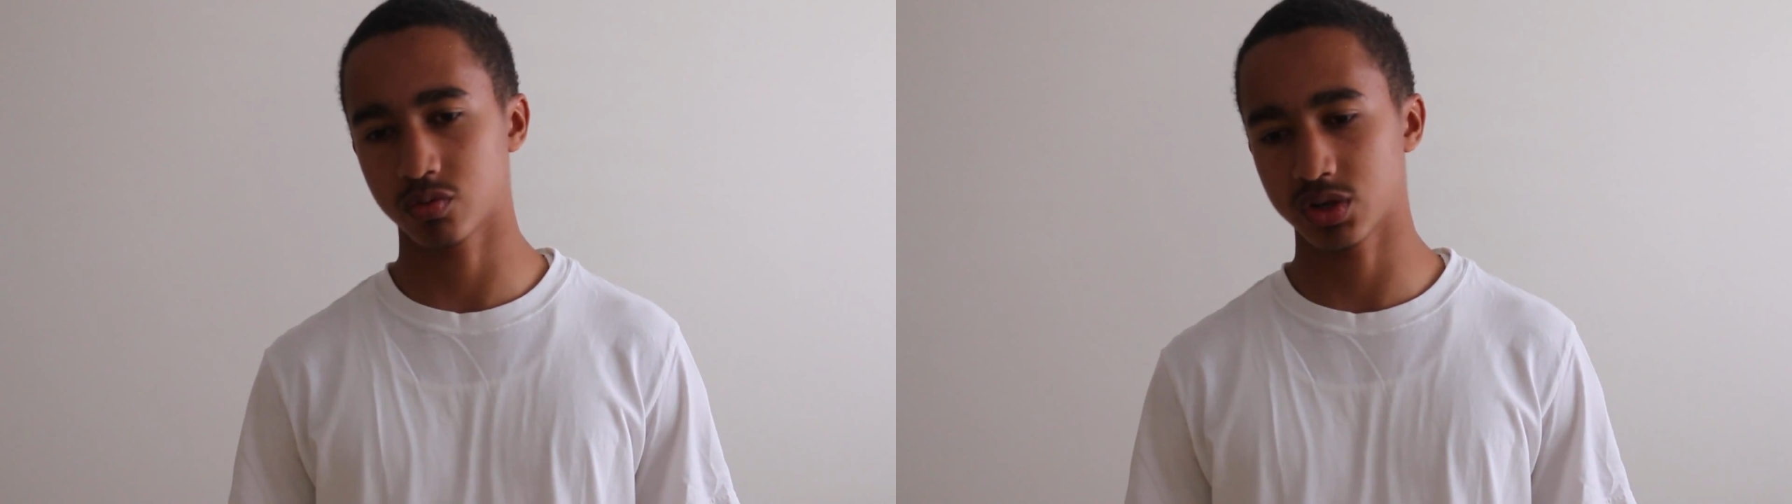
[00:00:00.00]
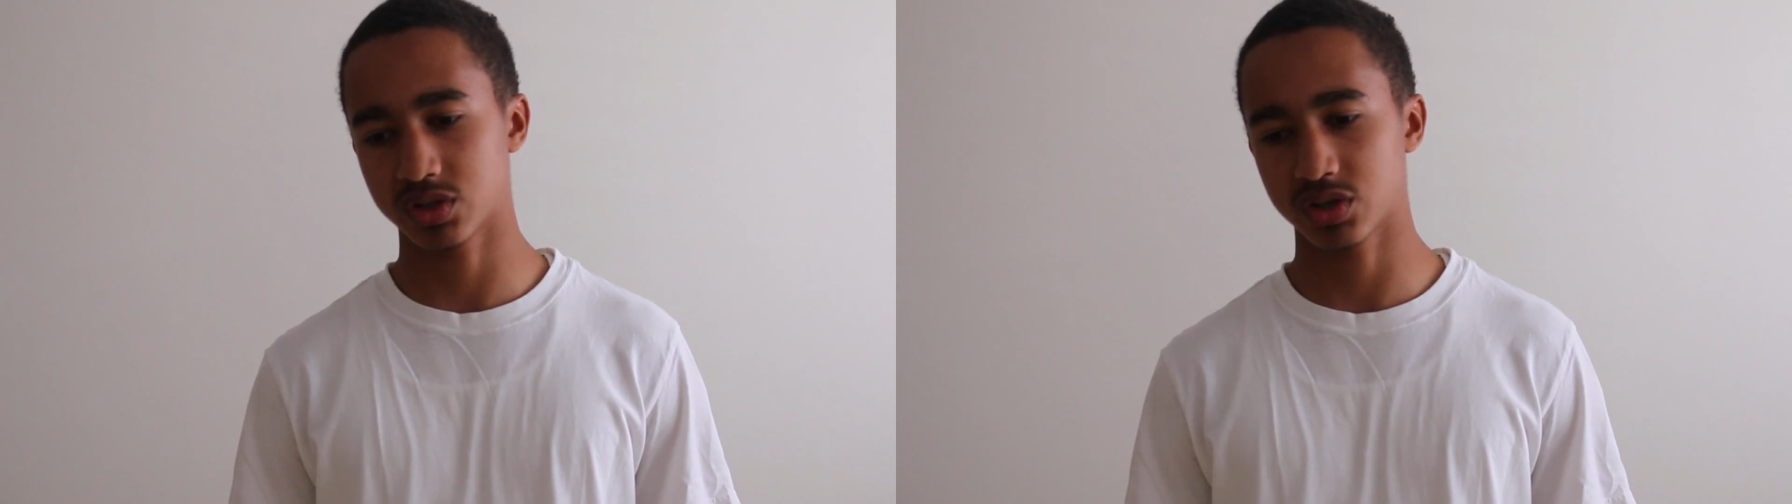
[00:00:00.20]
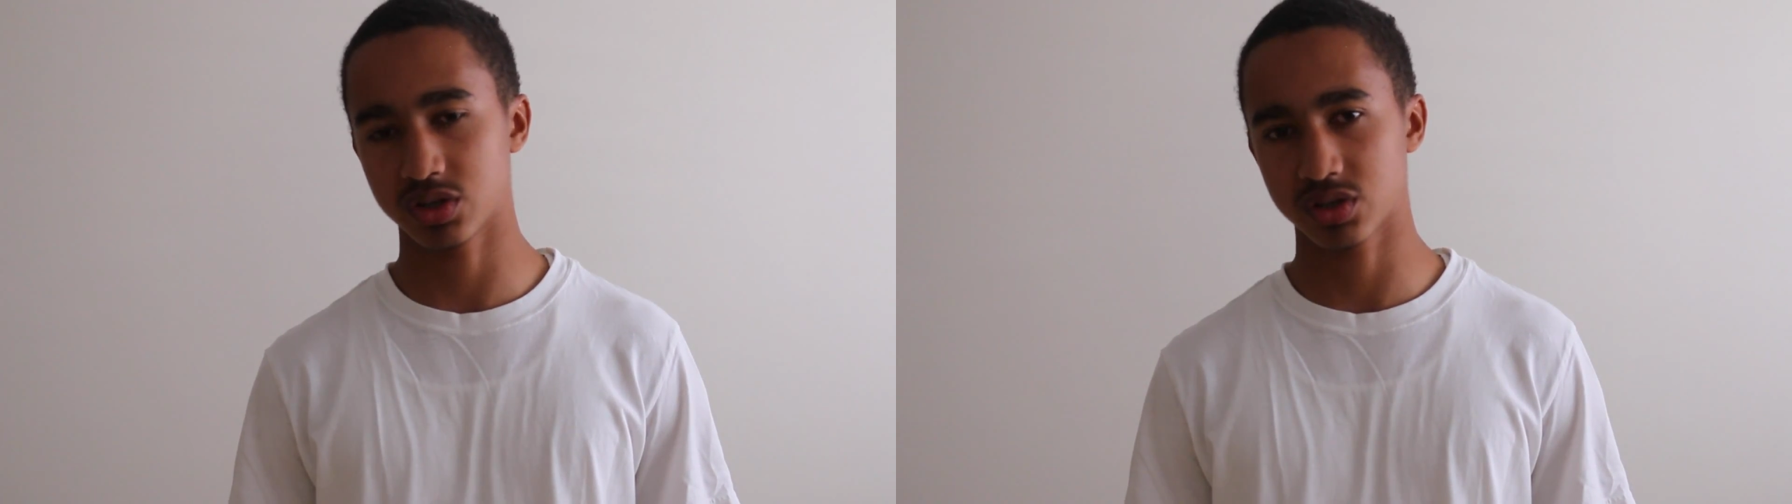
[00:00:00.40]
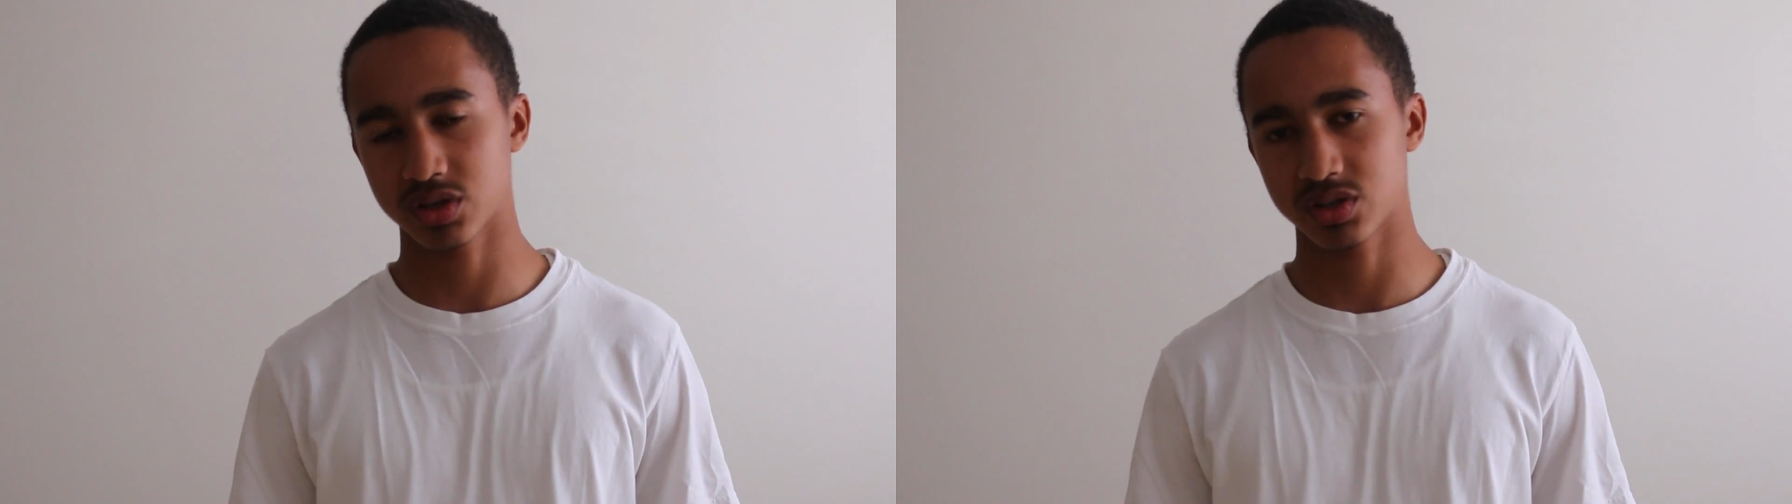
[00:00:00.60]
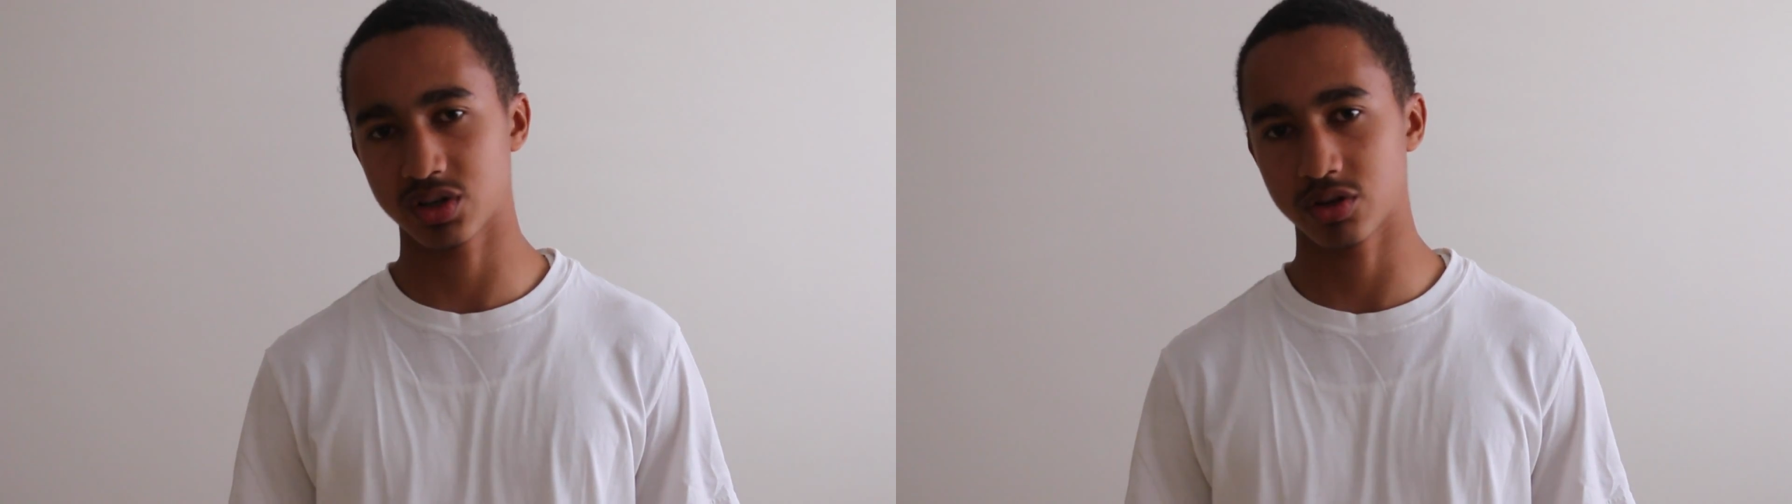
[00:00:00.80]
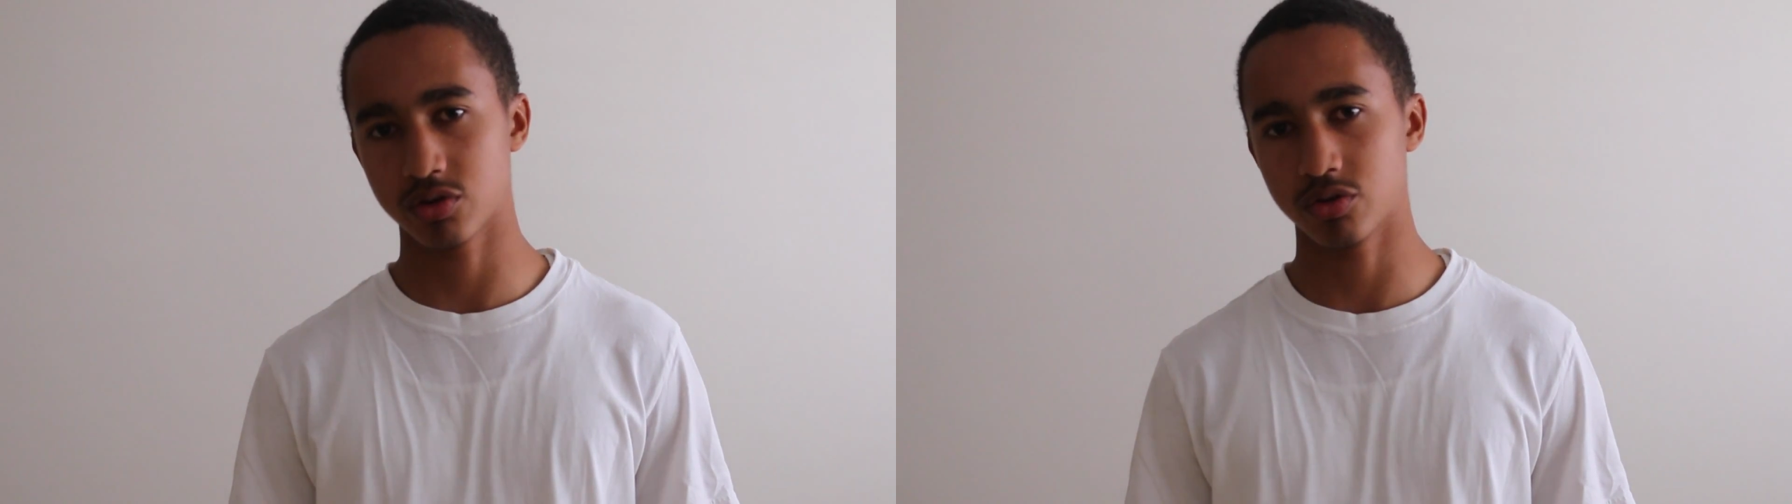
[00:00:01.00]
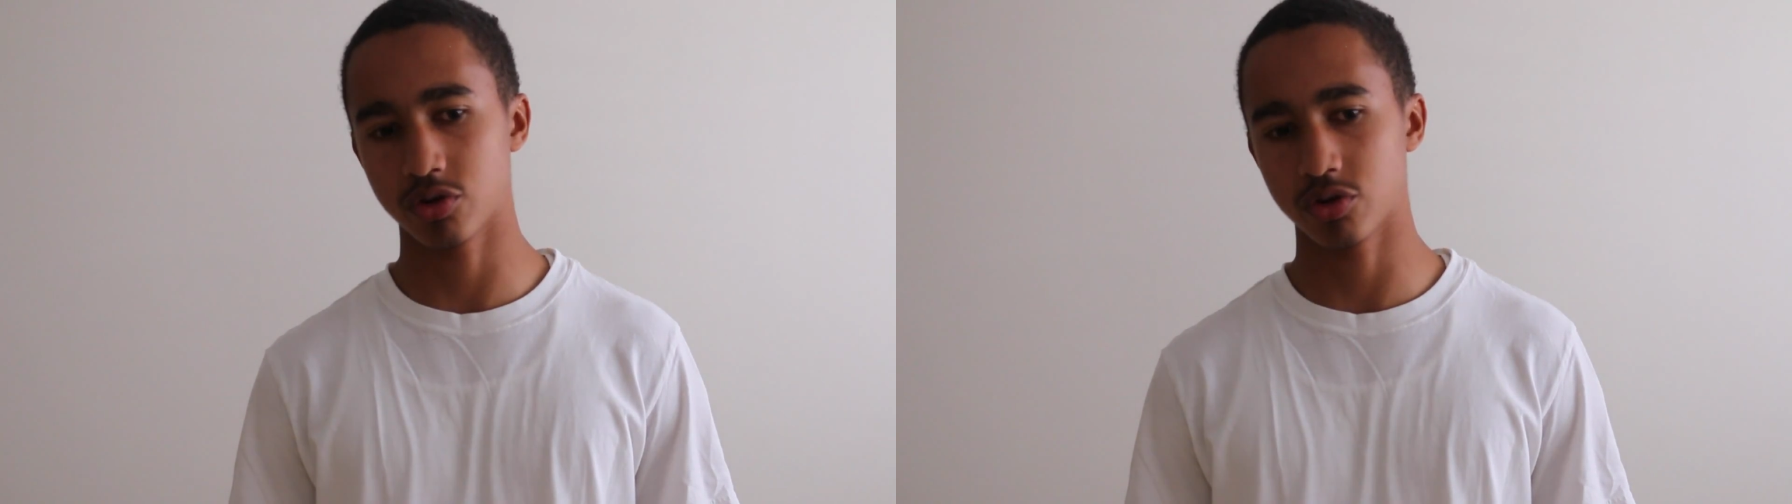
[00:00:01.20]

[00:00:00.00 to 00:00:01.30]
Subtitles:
which is considered